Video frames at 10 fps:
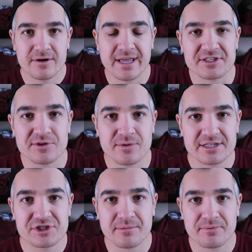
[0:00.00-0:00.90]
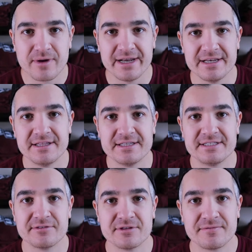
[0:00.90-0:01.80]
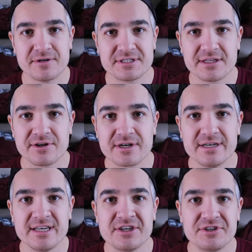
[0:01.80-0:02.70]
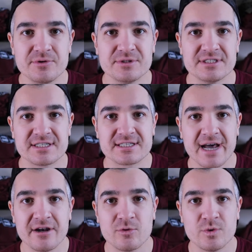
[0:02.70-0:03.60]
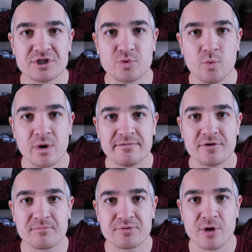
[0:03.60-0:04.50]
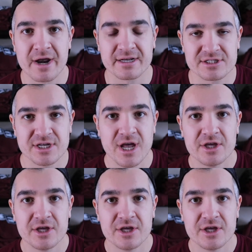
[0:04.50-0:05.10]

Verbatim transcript: Okay, so let's jump right into this here. And the first thing that you're gonna need to do is decide on which one of your products